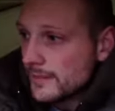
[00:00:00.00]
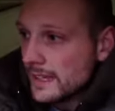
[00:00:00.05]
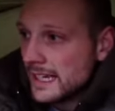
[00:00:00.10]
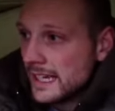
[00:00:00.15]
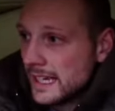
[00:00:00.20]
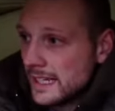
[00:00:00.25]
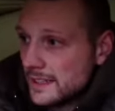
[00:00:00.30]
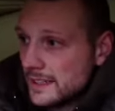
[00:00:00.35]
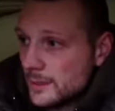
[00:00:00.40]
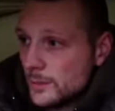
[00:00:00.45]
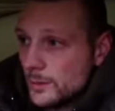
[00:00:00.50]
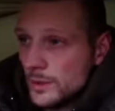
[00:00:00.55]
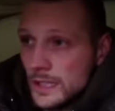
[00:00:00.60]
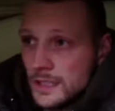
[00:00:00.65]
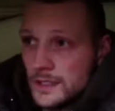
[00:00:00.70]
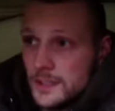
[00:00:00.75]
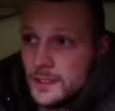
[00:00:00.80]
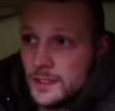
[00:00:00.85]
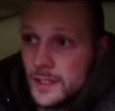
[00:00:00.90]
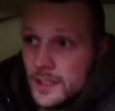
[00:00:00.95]
Uh,
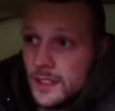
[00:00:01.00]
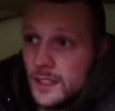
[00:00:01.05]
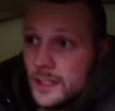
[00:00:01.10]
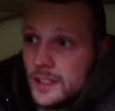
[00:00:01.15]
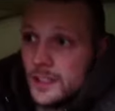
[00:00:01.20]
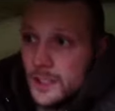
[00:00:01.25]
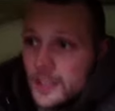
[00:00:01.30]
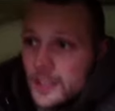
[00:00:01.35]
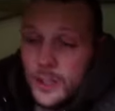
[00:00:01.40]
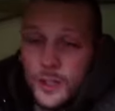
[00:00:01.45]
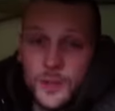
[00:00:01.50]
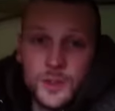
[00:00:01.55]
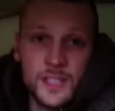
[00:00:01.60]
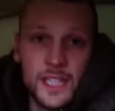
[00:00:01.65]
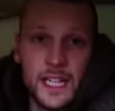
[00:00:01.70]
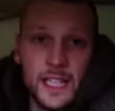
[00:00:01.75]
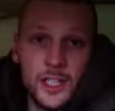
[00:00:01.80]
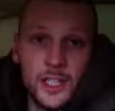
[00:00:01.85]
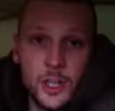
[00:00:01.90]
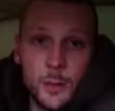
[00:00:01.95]
and you know, using a
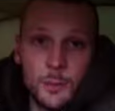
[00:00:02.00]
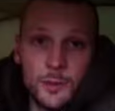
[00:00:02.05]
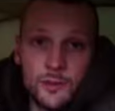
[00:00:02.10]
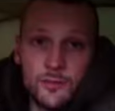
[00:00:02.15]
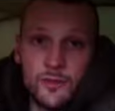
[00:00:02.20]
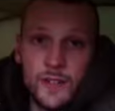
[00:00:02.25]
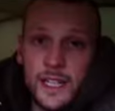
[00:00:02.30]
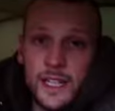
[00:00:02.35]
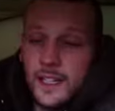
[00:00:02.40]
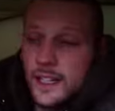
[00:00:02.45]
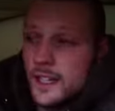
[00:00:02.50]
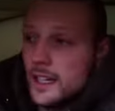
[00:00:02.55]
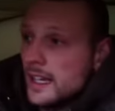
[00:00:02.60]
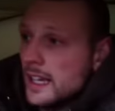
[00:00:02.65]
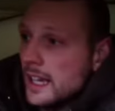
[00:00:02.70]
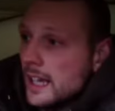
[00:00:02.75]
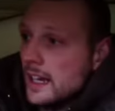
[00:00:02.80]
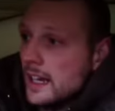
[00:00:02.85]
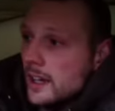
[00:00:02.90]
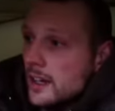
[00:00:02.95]
helicopter rig,
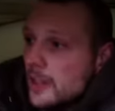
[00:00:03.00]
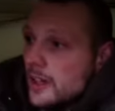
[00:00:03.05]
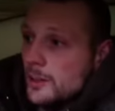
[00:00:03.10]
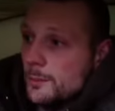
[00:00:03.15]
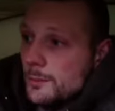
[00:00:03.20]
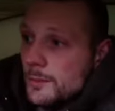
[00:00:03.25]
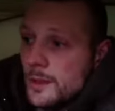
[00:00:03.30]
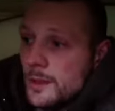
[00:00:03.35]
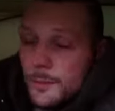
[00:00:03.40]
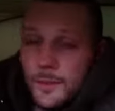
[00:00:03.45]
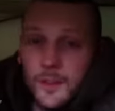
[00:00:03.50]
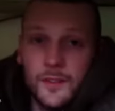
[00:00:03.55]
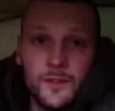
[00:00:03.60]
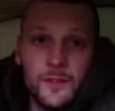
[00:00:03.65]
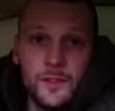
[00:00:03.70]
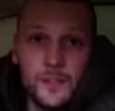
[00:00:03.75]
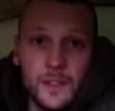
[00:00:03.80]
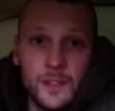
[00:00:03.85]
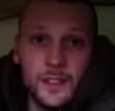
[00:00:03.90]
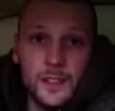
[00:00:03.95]
um,
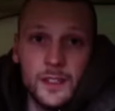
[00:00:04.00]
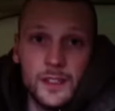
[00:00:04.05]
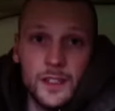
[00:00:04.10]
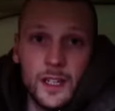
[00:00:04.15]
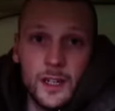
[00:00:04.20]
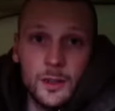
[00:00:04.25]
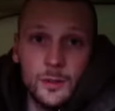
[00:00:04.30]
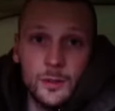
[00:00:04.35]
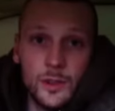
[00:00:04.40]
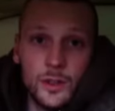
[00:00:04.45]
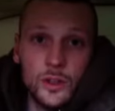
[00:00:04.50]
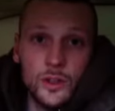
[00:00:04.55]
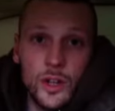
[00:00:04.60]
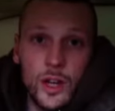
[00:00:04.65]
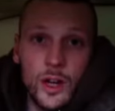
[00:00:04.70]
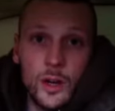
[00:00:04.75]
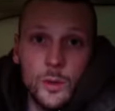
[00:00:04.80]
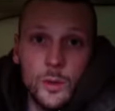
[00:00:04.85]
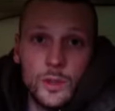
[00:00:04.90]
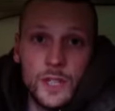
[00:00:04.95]
you know, the good
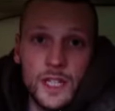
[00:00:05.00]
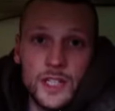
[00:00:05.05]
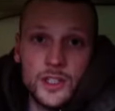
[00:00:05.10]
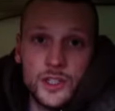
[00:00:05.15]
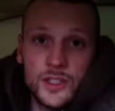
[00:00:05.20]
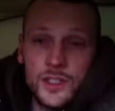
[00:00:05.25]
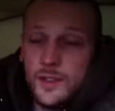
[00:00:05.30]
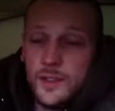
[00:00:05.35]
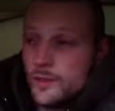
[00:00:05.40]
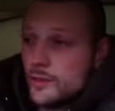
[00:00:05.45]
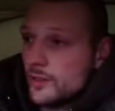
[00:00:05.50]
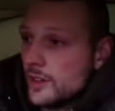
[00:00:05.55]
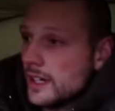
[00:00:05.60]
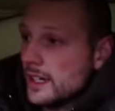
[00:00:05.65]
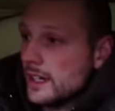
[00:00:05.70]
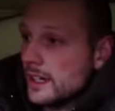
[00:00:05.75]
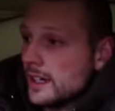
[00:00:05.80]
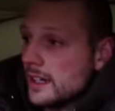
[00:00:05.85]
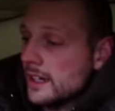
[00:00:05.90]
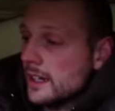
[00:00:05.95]
old hinge stiff rig,
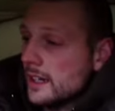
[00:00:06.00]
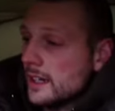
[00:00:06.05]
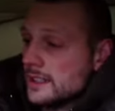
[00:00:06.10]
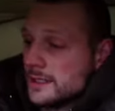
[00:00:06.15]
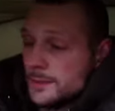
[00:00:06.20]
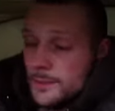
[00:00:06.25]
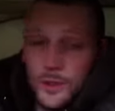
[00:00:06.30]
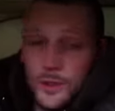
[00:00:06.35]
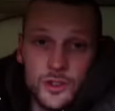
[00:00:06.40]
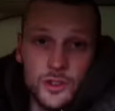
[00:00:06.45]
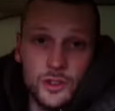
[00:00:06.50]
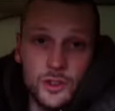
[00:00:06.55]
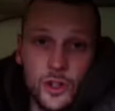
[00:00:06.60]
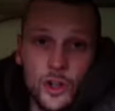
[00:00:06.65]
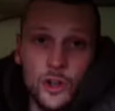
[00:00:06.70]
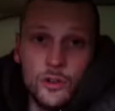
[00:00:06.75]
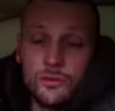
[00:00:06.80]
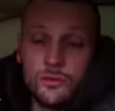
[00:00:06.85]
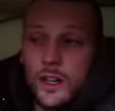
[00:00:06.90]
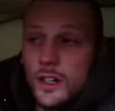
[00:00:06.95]
as I'm using on
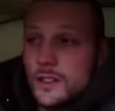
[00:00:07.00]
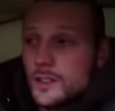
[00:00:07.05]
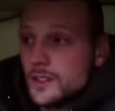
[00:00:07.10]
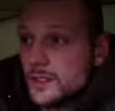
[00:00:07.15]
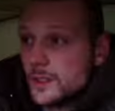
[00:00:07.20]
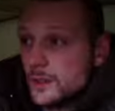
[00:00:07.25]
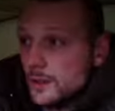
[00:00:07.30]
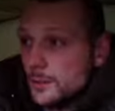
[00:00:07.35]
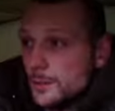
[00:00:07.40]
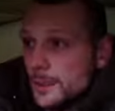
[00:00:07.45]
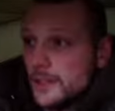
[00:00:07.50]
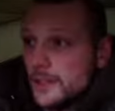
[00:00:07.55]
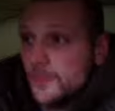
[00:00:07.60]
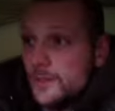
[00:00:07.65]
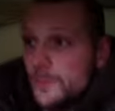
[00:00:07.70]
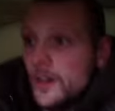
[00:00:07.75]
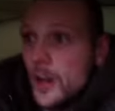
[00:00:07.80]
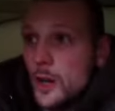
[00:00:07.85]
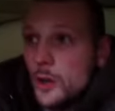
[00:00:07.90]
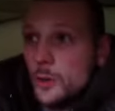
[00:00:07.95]
all rods, with a bit of
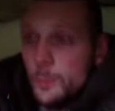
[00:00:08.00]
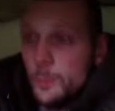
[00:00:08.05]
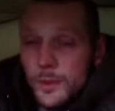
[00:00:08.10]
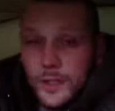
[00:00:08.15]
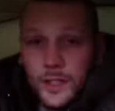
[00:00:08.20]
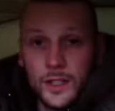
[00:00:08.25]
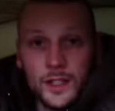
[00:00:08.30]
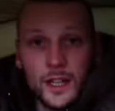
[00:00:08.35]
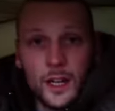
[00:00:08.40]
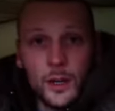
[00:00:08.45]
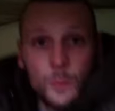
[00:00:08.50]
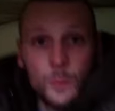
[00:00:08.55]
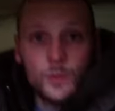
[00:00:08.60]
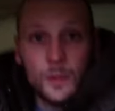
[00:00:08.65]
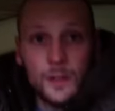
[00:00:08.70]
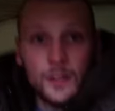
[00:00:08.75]
foam, you know,